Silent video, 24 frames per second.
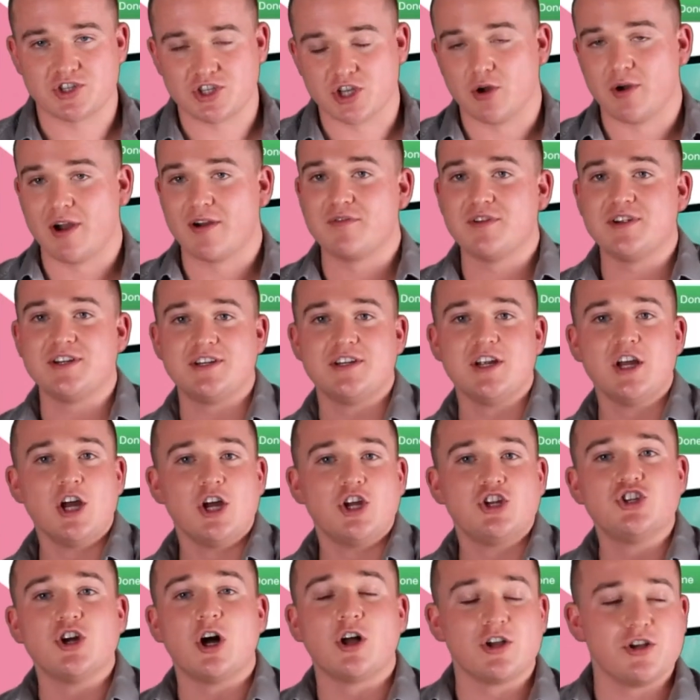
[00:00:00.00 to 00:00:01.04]
So every
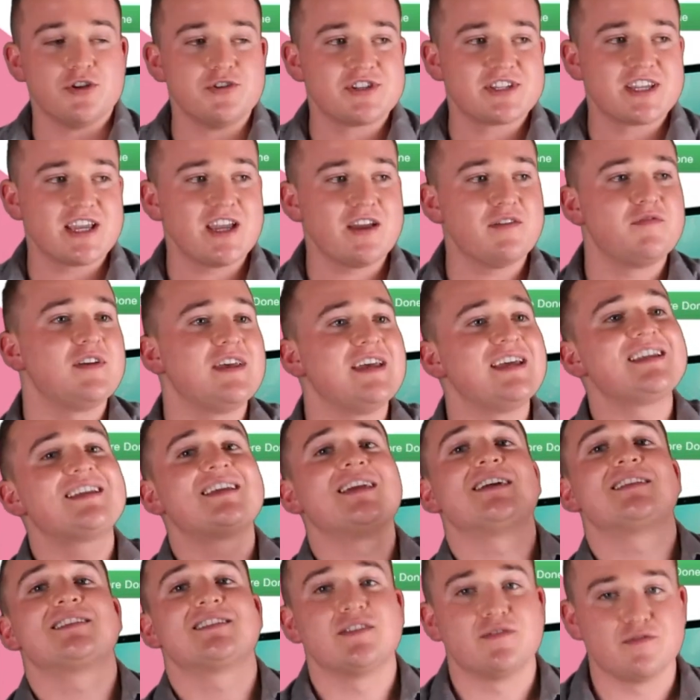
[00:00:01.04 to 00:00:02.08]
dollar you save, it
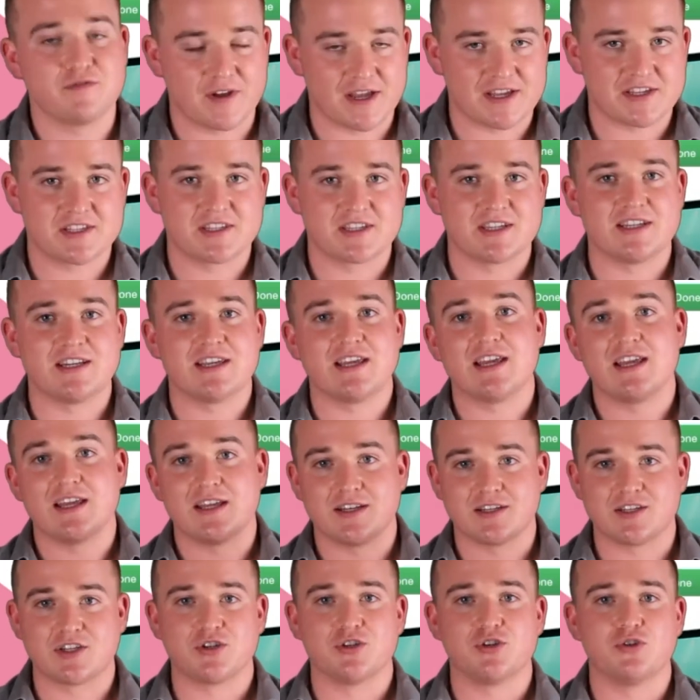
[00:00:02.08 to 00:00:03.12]
gets invested
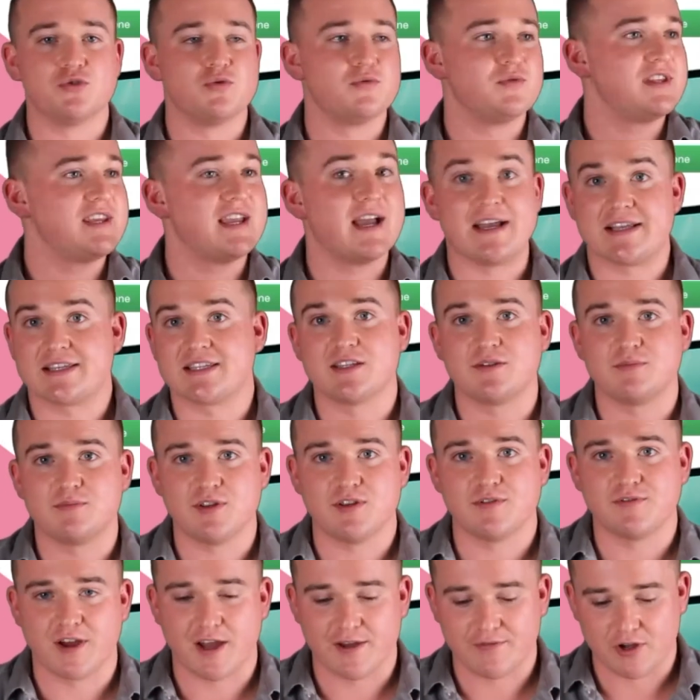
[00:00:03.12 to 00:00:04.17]
into the S and
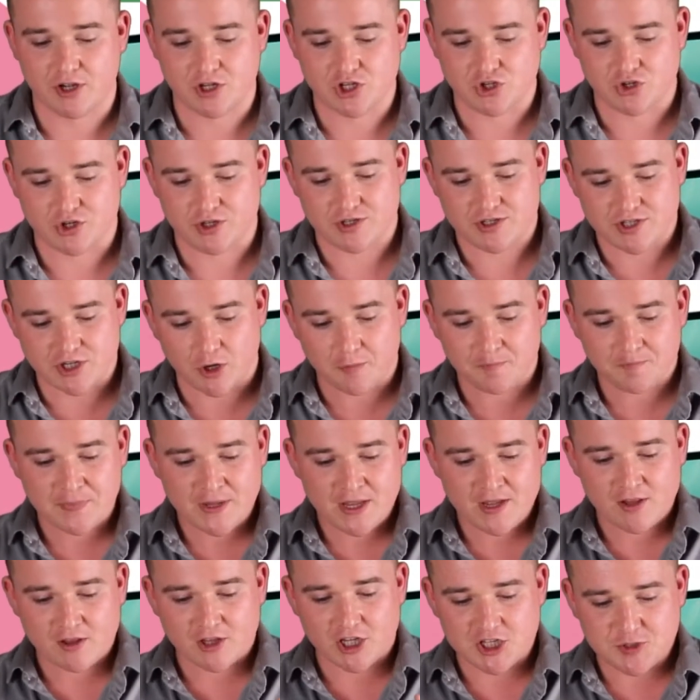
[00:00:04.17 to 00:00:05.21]
P five hundred. So
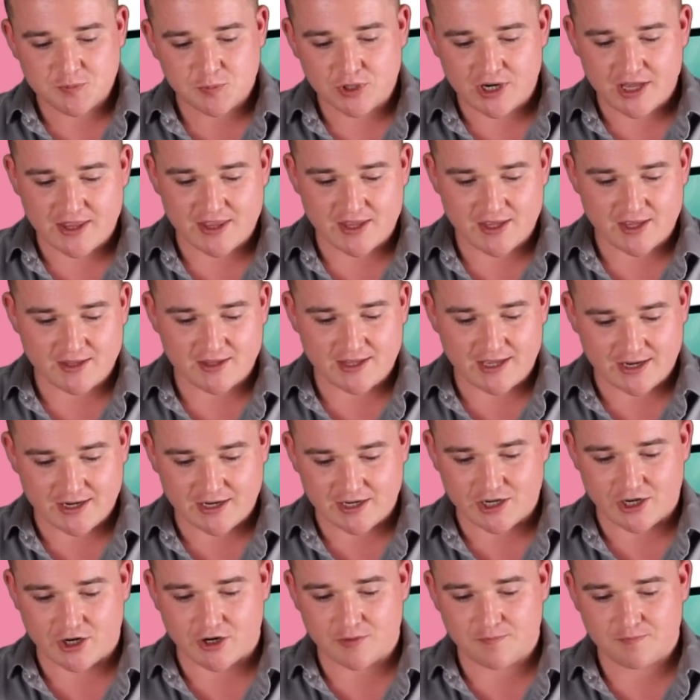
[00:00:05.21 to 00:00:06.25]
let's put that
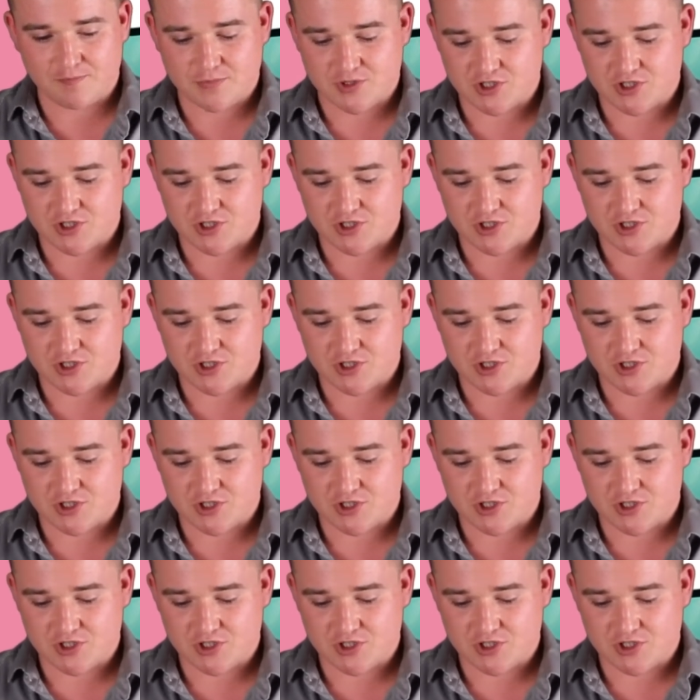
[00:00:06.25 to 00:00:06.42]
in here.